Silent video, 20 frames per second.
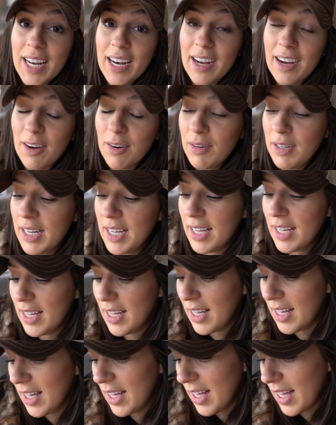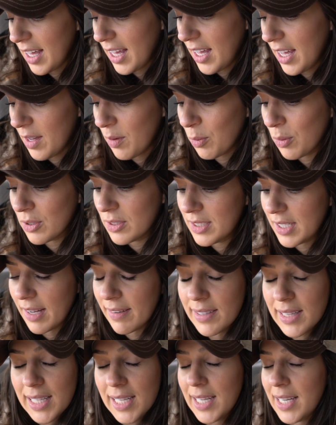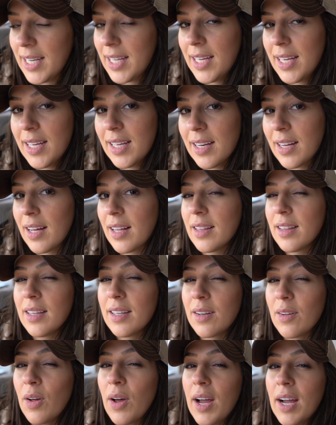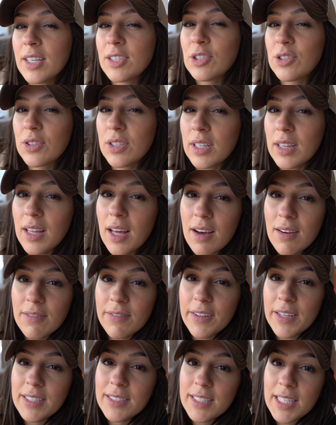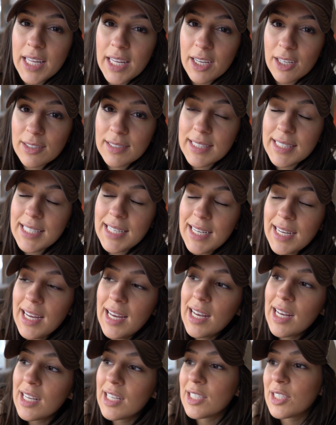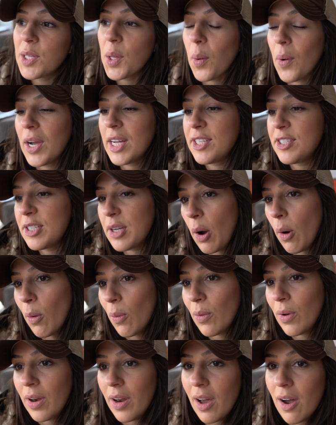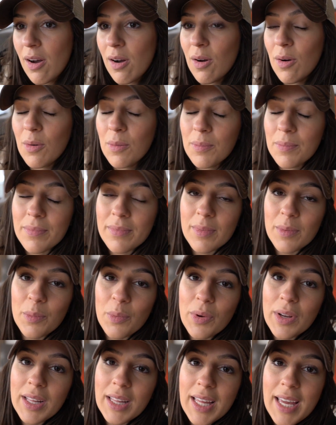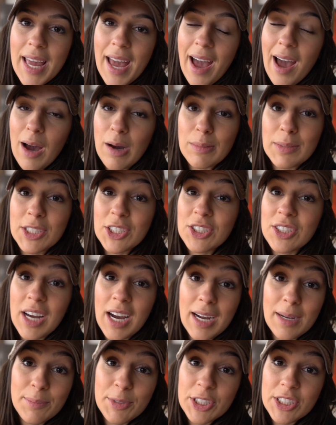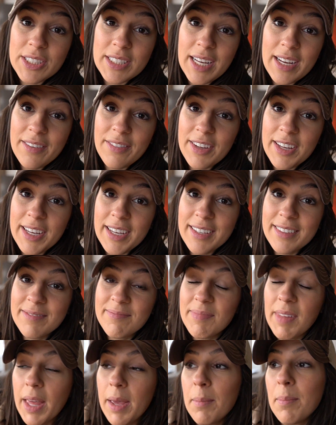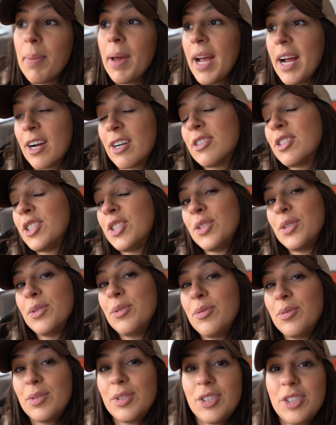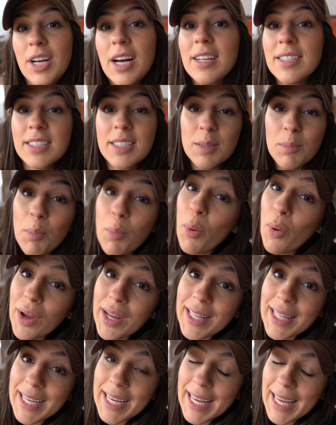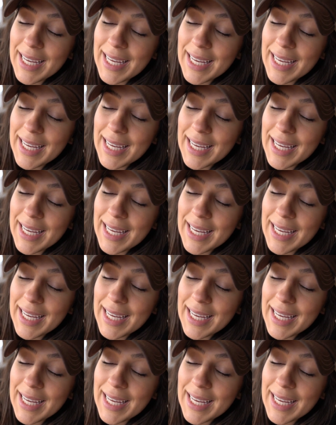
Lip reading: it out. It will definitely need a little extra love in TLC, so I don't know really how much time you're saving compared to just boiling